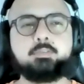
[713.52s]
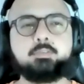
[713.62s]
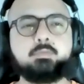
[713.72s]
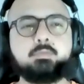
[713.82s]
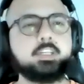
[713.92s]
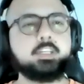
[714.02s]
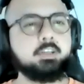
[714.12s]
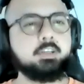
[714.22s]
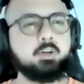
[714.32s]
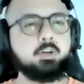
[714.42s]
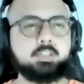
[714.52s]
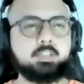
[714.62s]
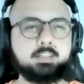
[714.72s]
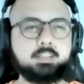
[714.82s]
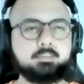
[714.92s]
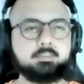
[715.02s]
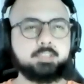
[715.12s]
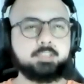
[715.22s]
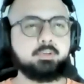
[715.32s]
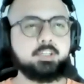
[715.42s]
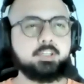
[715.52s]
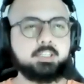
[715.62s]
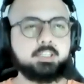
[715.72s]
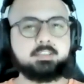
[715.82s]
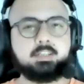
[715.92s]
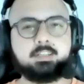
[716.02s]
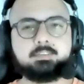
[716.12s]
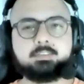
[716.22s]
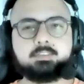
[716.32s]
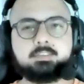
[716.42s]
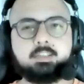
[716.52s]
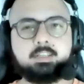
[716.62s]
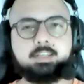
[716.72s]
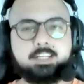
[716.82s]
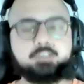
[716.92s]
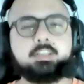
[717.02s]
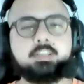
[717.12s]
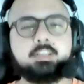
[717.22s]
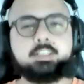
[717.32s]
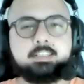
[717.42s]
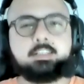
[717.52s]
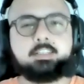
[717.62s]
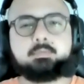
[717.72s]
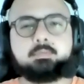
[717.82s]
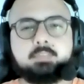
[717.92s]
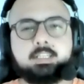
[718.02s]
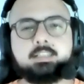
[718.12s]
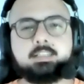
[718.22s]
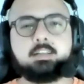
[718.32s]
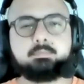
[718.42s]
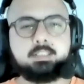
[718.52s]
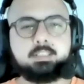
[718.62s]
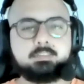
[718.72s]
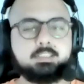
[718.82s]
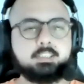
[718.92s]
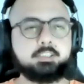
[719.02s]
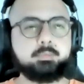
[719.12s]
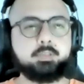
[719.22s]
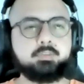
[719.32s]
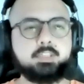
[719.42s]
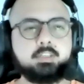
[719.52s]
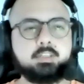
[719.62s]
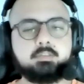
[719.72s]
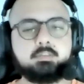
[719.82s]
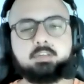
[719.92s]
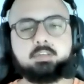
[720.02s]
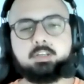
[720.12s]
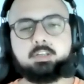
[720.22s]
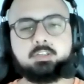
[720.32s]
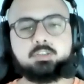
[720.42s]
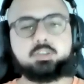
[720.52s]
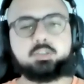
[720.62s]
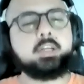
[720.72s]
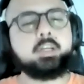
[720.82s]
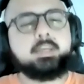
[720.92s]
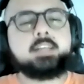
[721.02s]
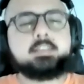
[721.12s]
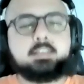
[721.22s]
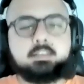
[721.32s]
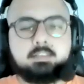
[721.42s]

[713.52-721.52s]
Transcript: wouldn't know that which projects that I actually ended up contributing to. So it makes it